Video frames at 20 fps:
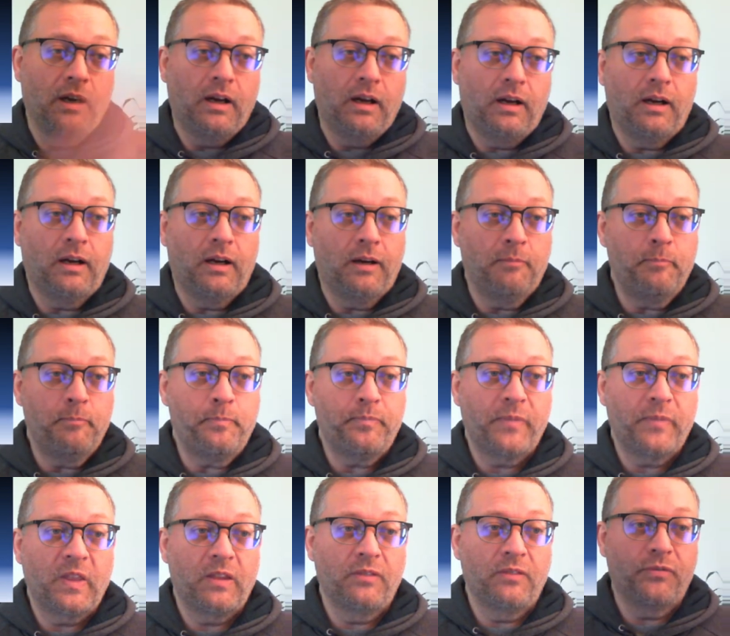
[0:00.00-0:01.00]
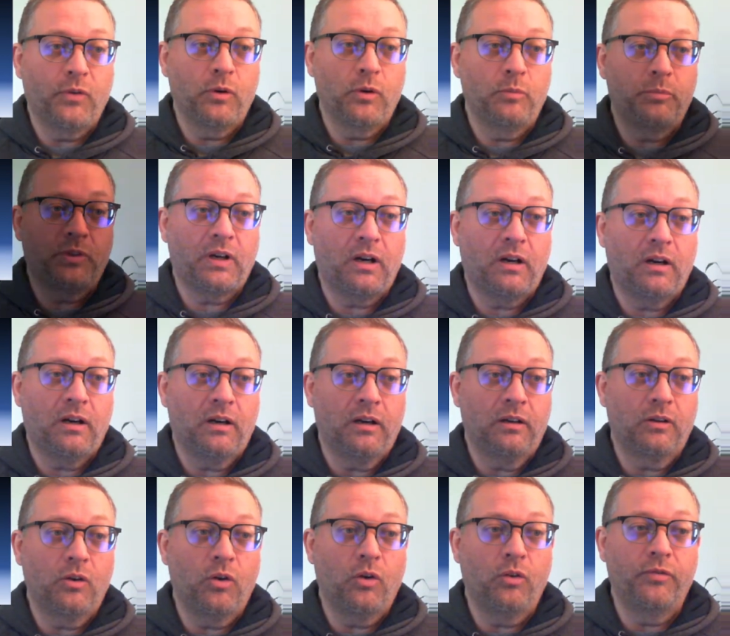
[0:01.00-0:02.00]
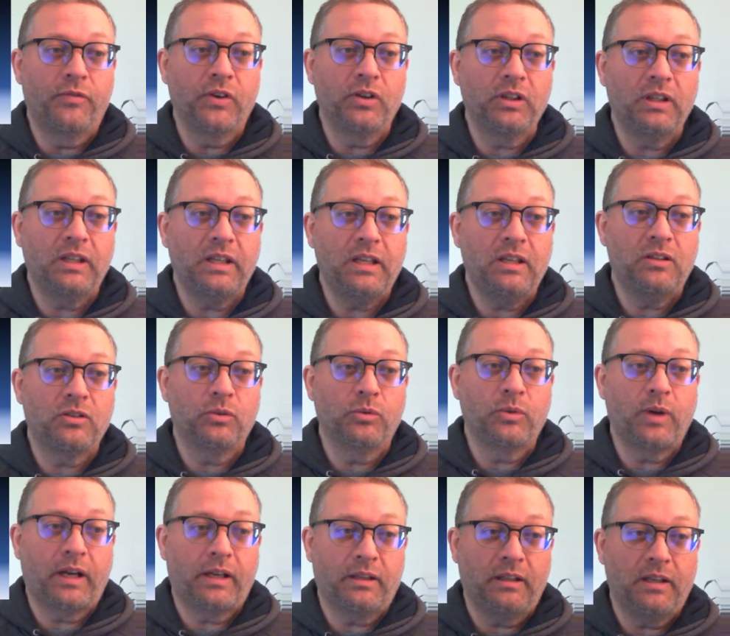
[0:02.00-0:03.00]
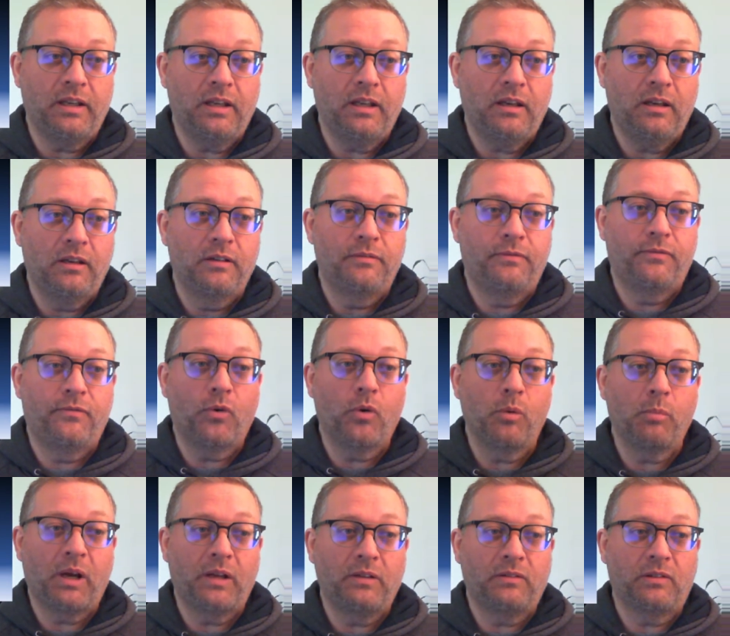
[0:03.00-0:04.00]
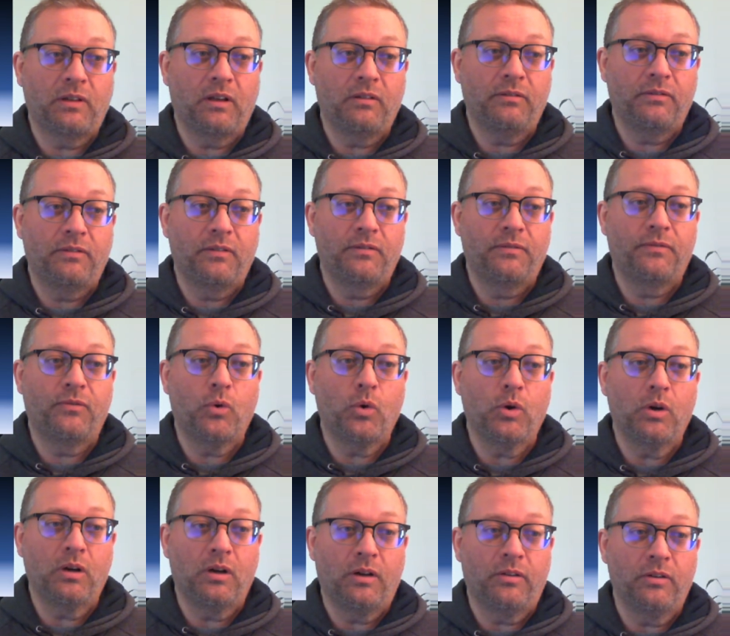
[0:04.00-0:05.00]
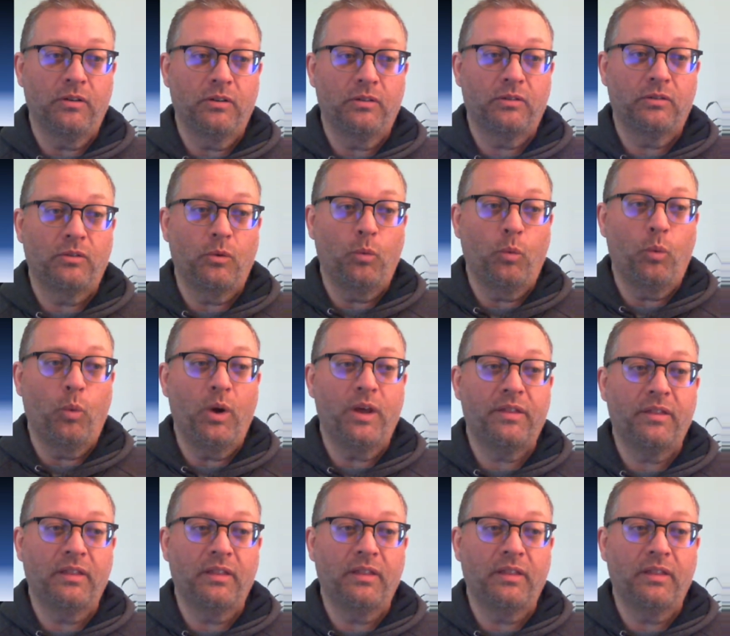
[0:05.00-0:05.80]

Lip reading: The forms are covertly, directly, for myself, for others, with